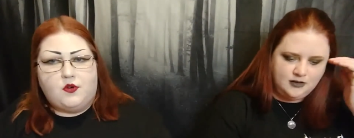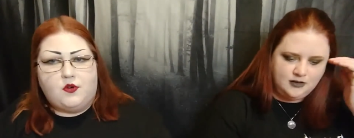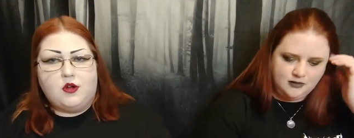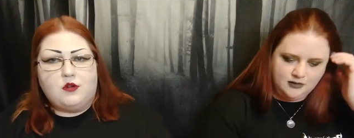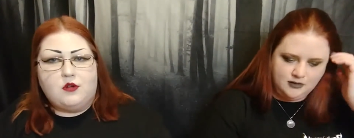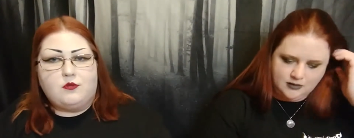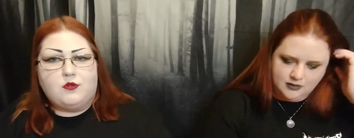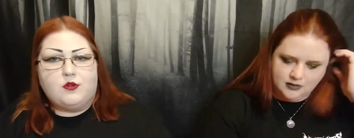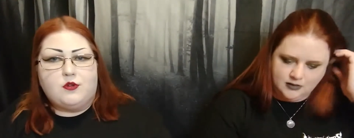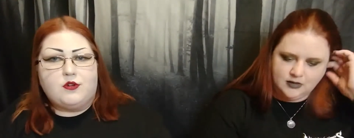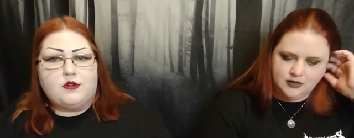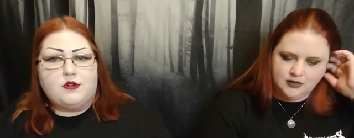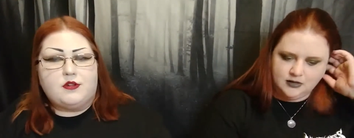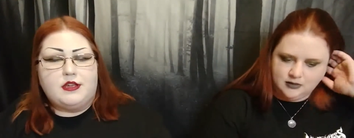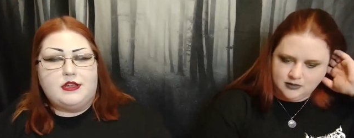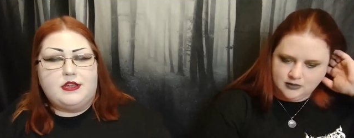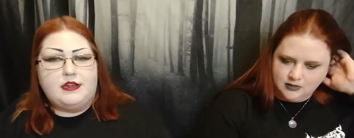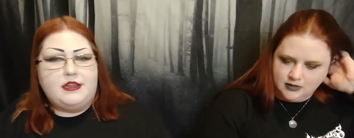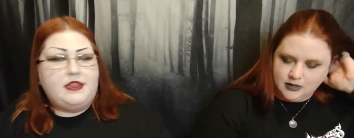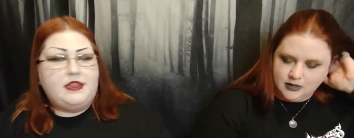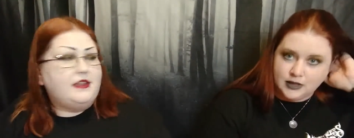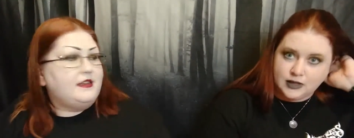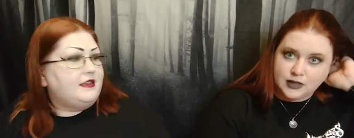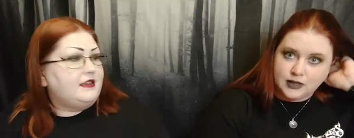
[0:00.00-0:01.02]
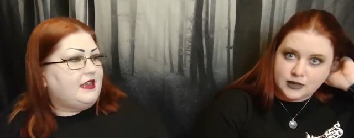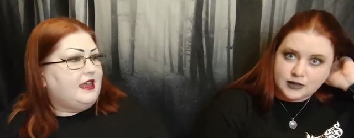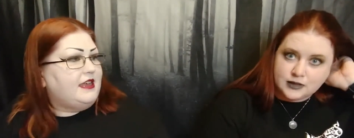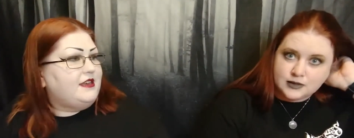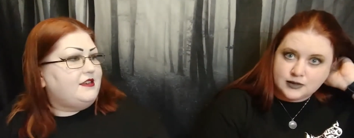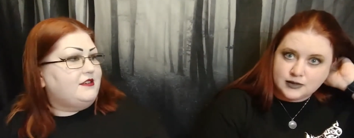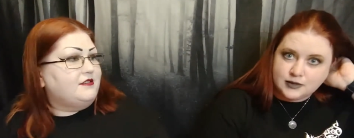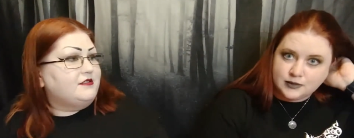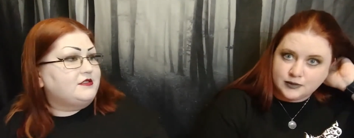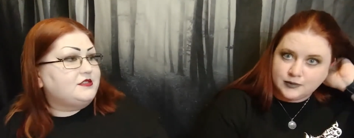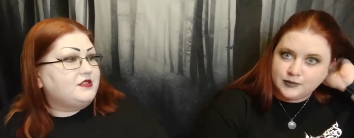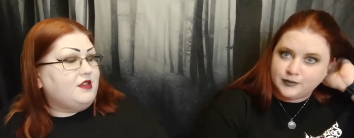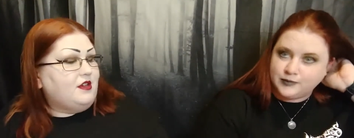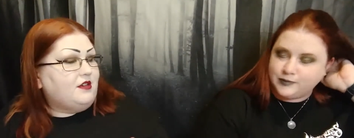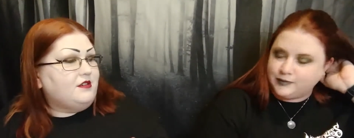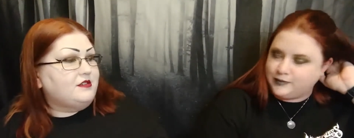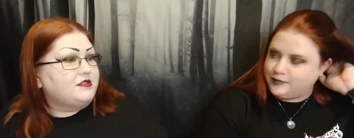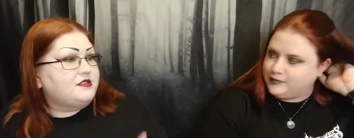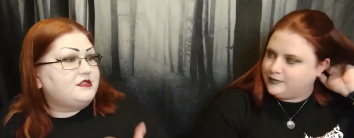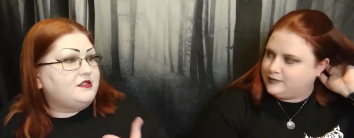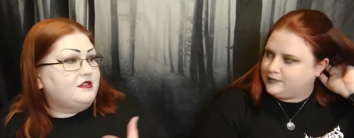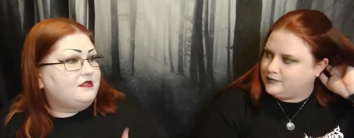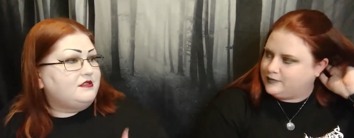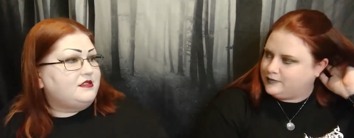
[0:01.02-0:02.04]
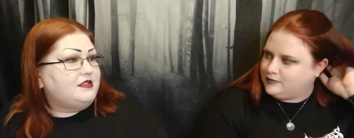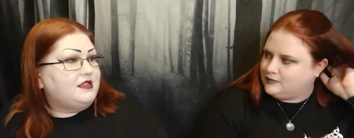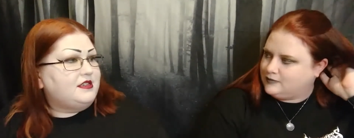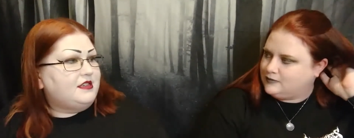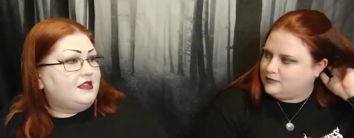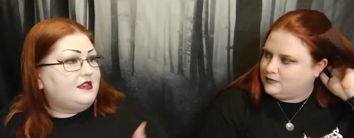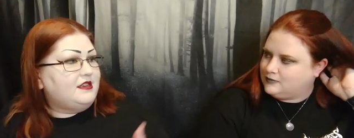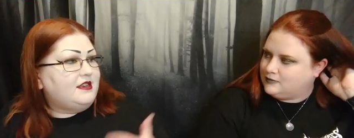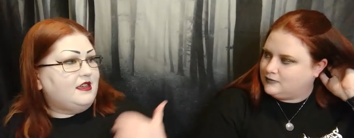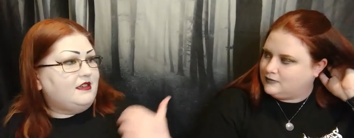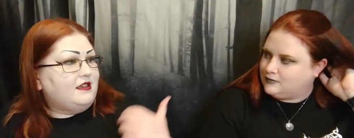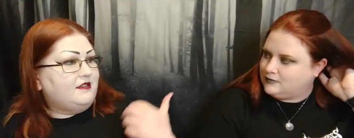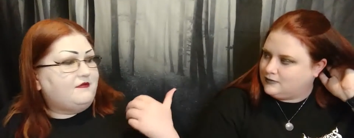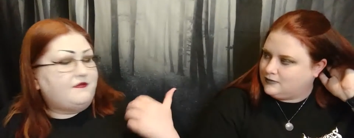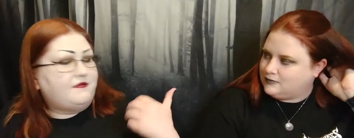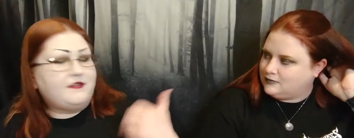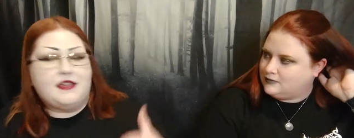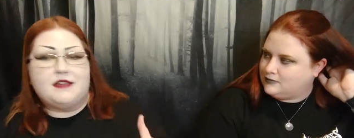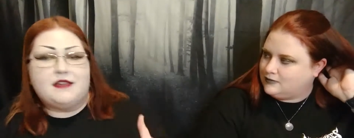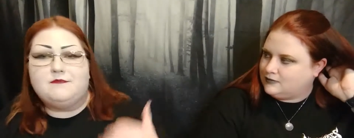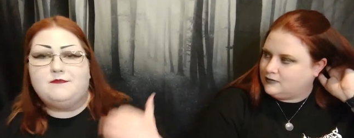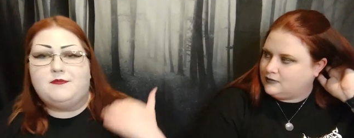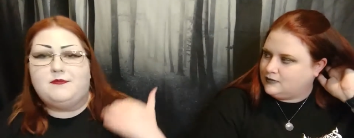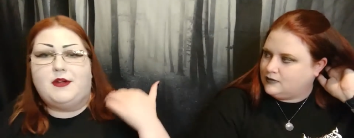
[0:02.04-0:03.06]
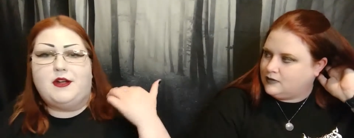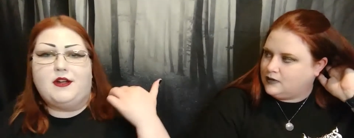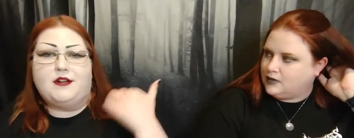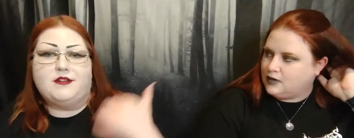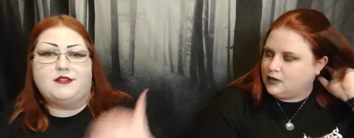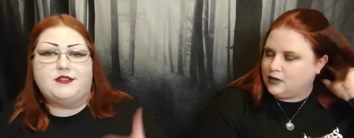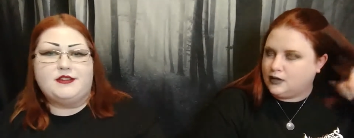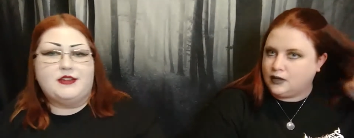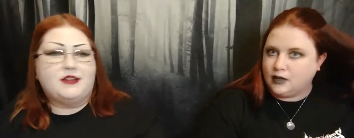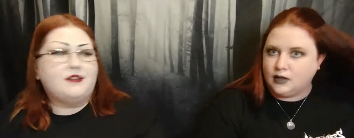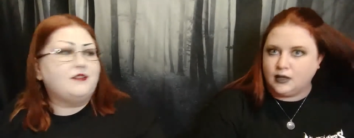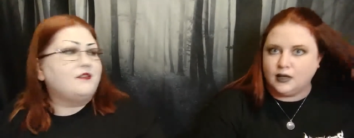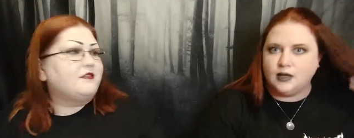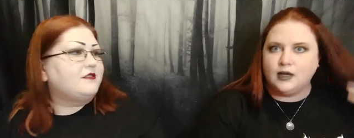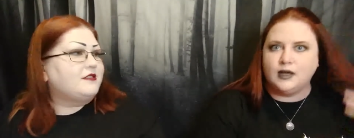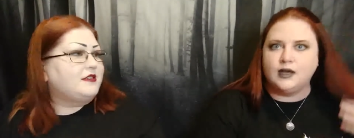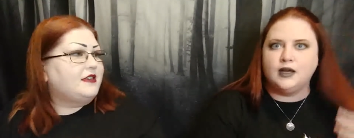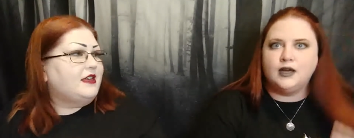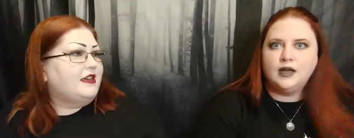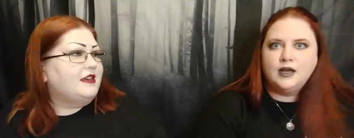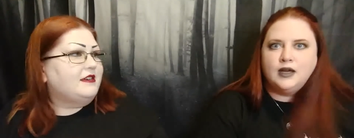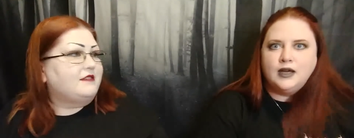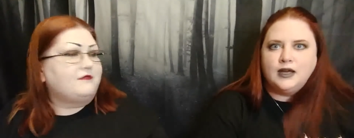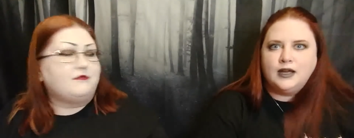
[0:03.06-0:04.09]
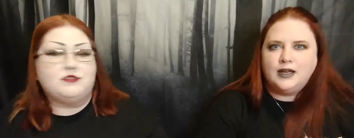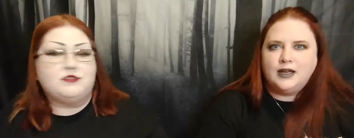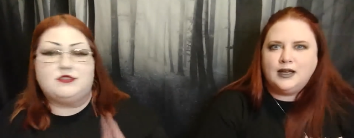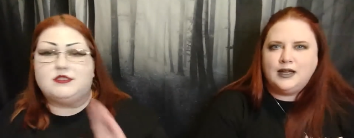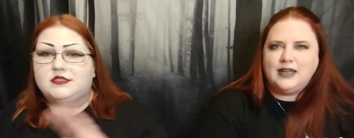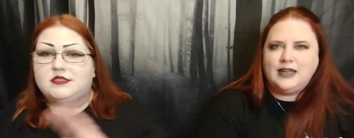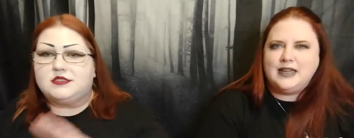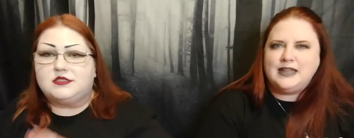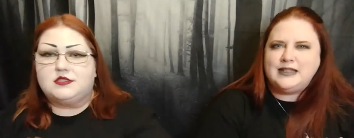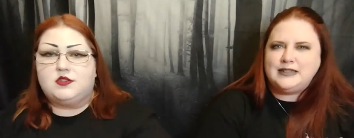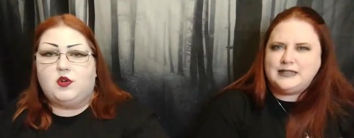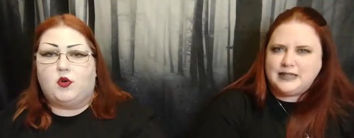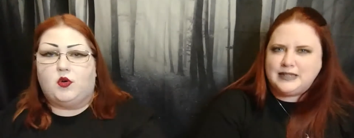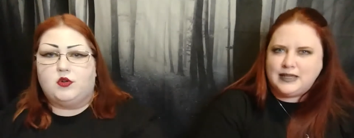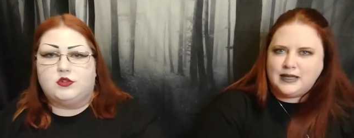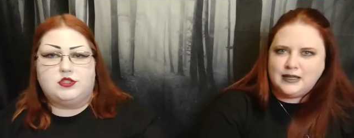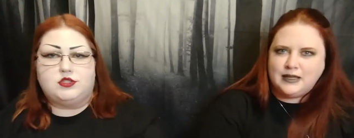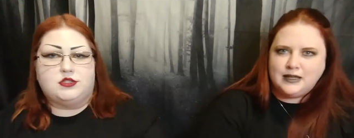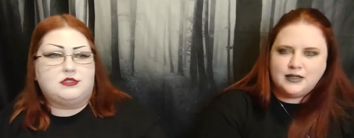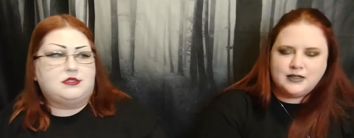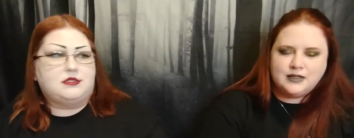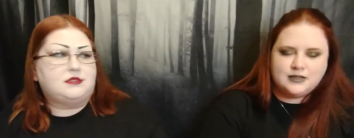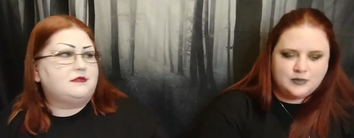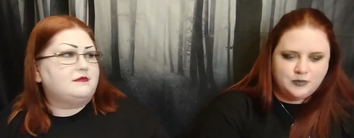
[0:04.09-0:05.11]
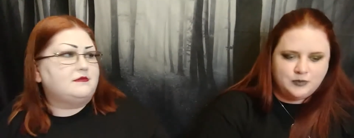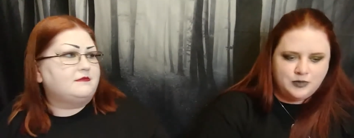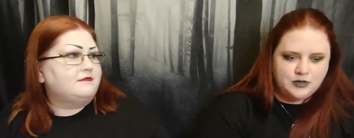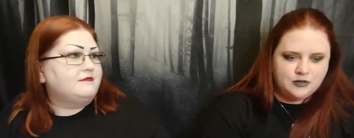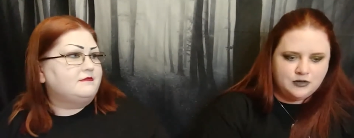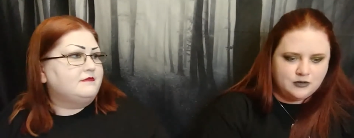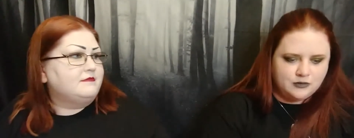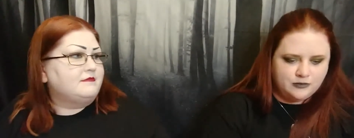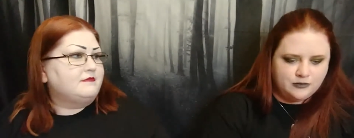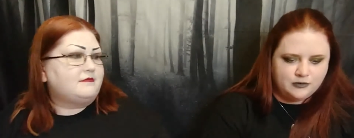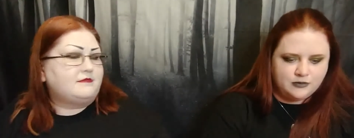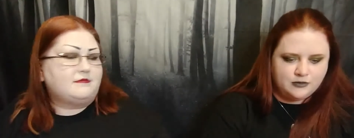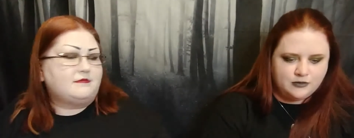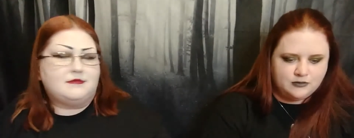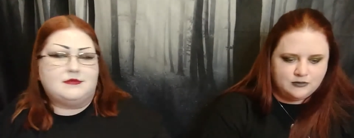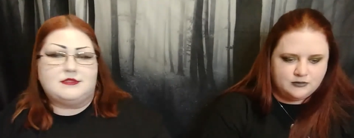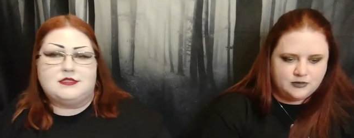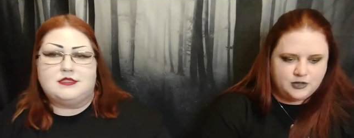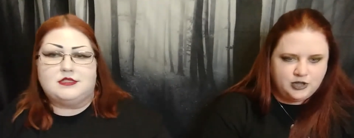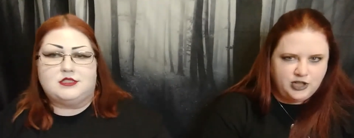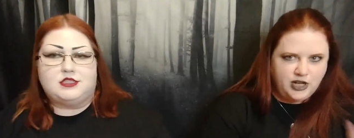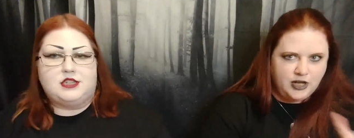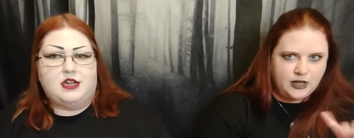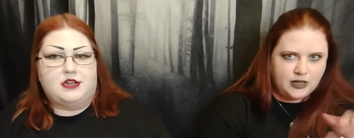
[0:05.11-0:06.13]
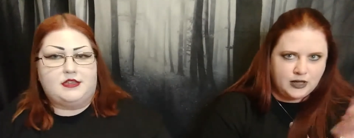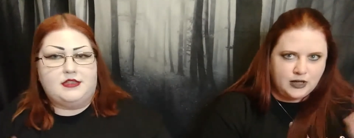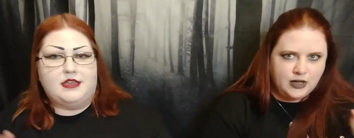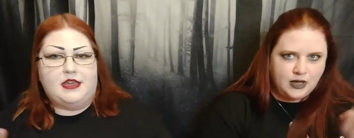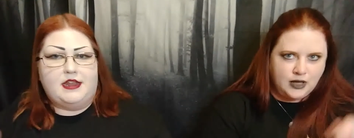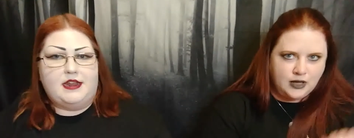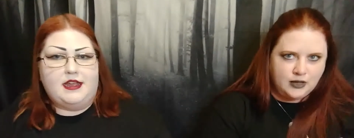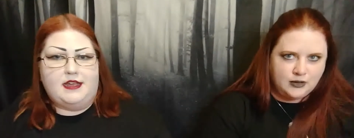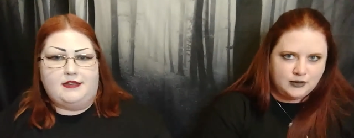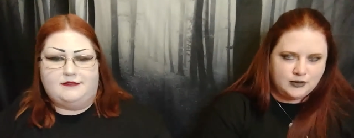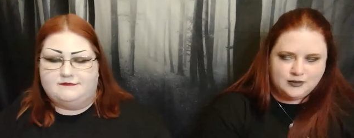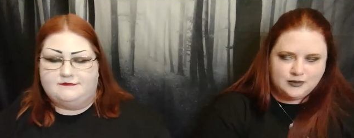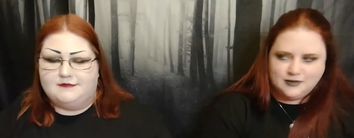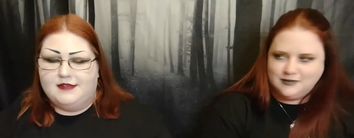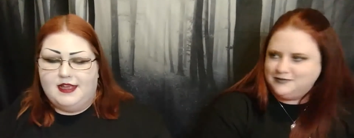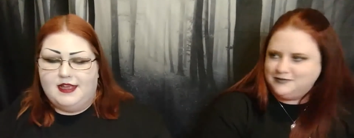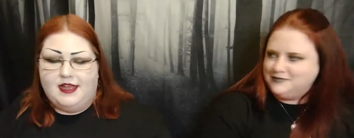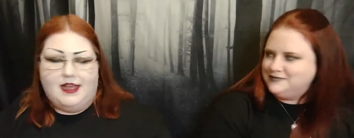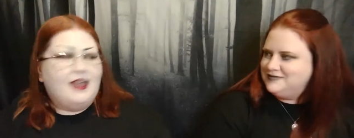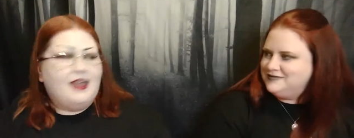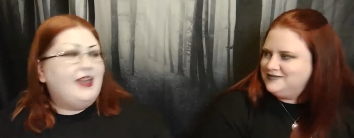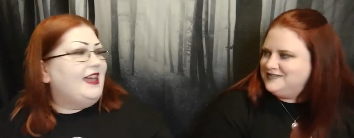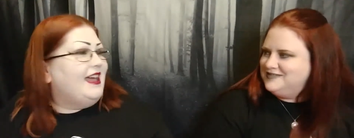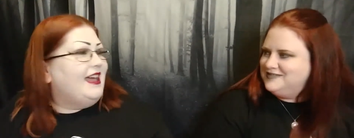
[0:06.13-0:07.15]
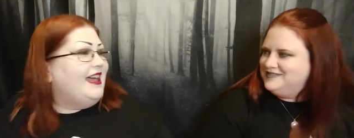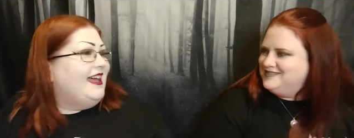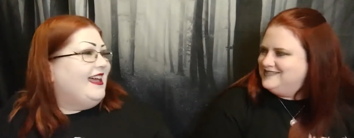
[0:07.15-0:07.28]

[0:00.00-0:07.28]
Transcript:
Speaker 1: artwork, and Ian Daniels also did a vampire tarot deck, which is he gorgeous. Did. It's beautiful. So check, check that out. out.